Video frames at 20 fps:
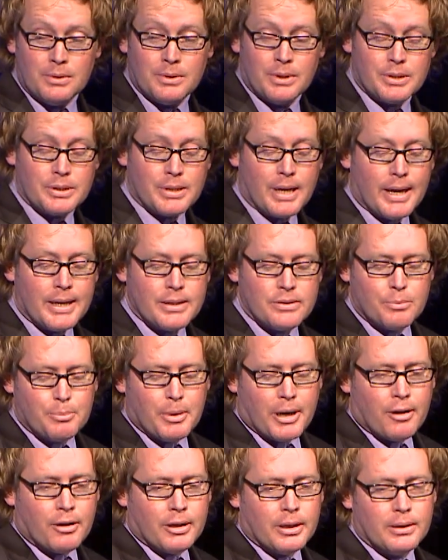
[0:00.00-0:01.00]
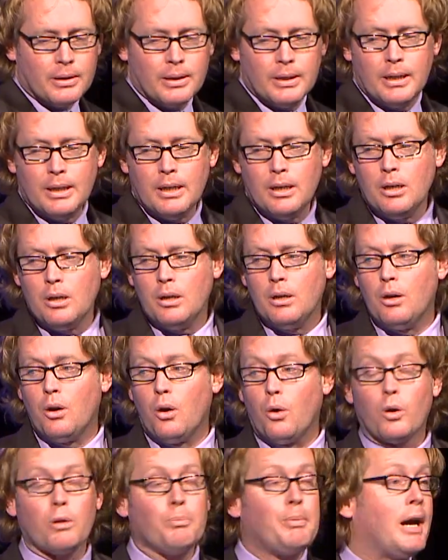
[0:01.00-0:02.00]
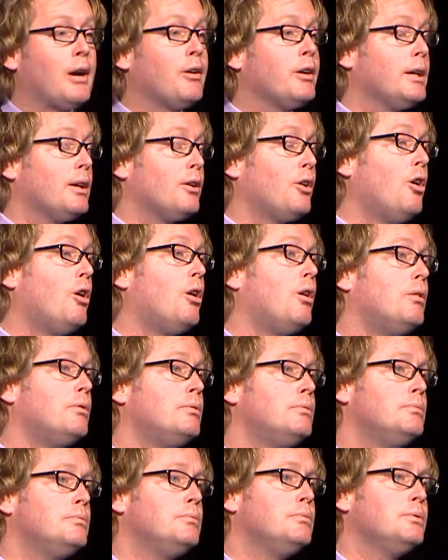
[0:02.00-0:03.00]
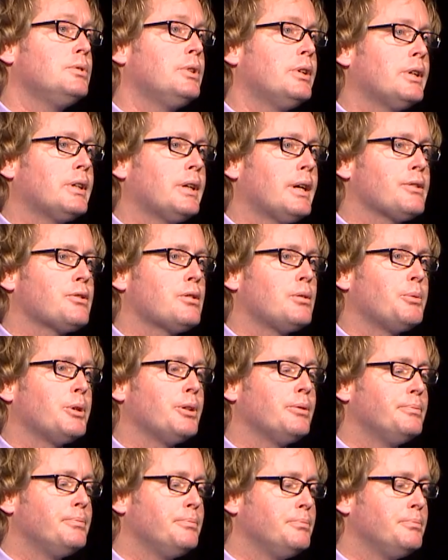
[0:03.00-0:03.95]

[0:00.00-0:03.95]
the size of Barry or Barry at all to the customer